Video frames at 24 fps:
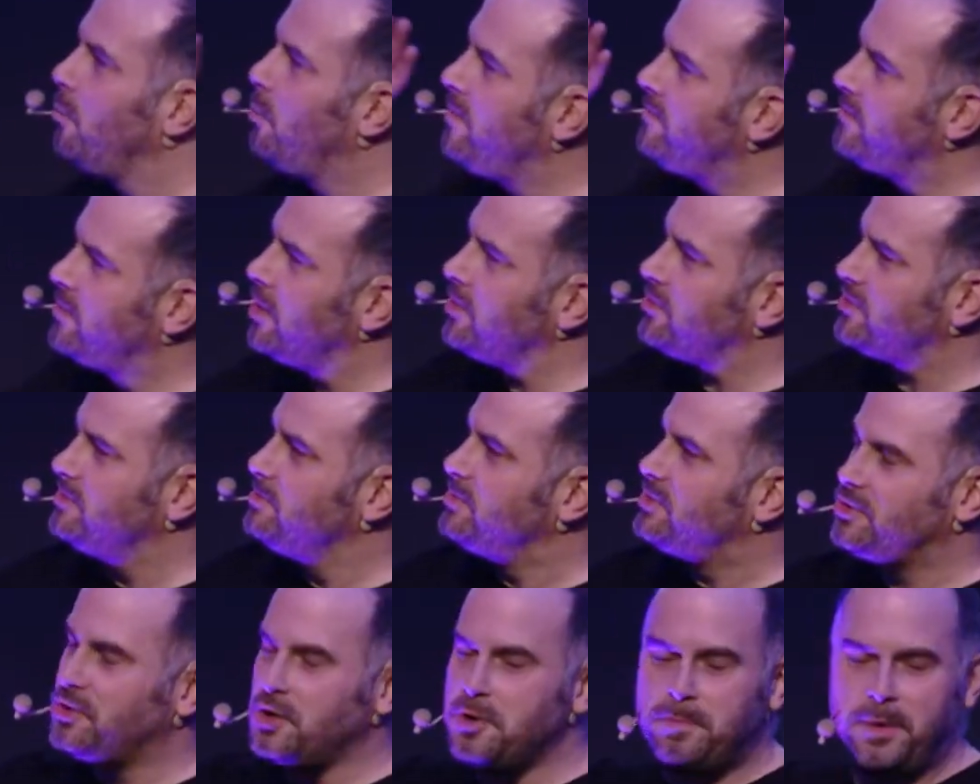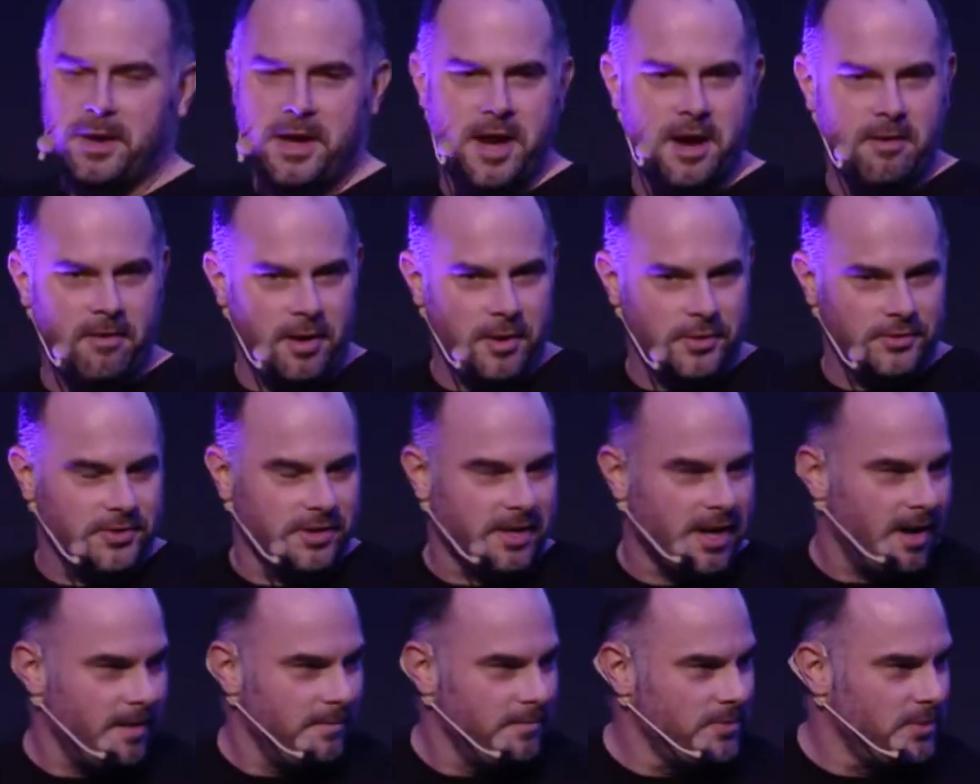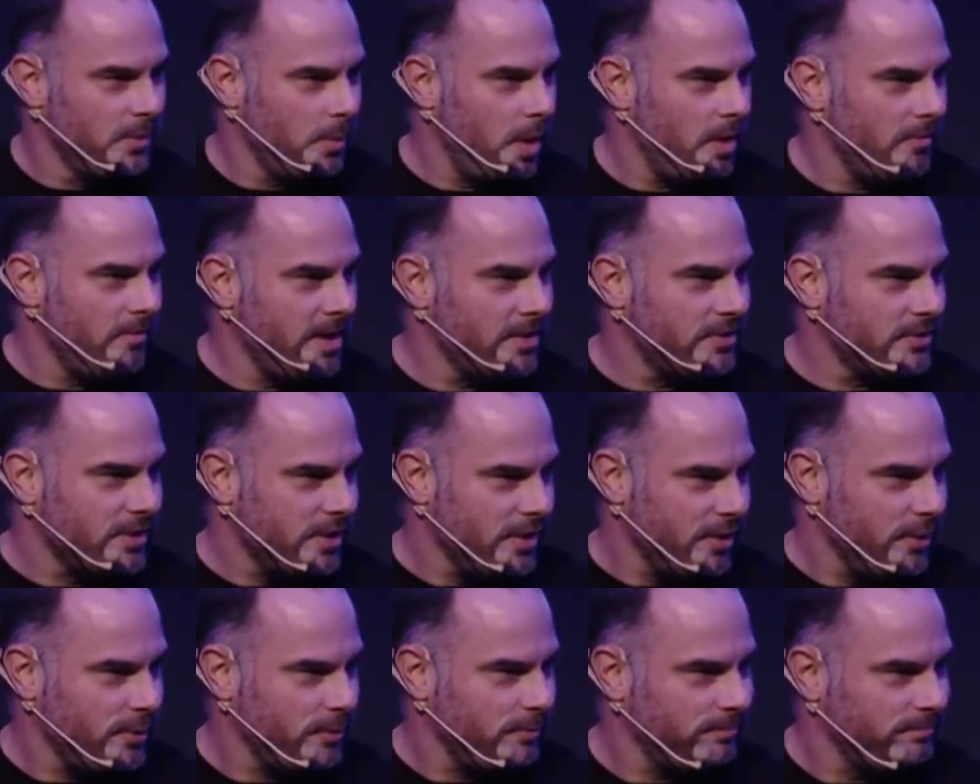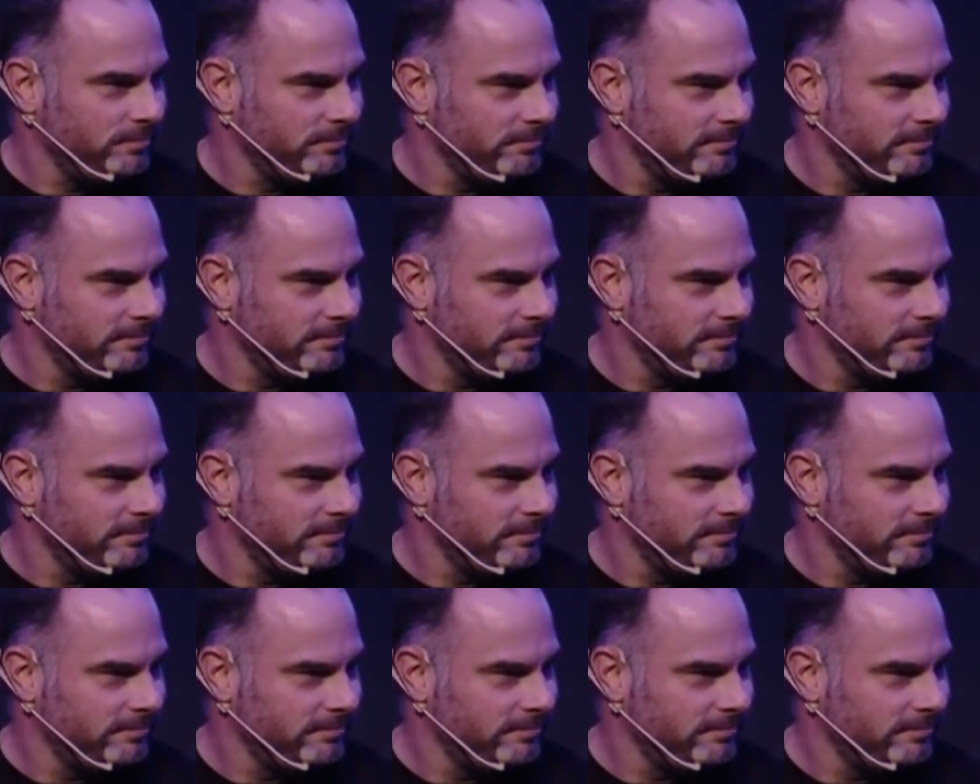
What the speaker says: We've got some superheroes to come to our rescue.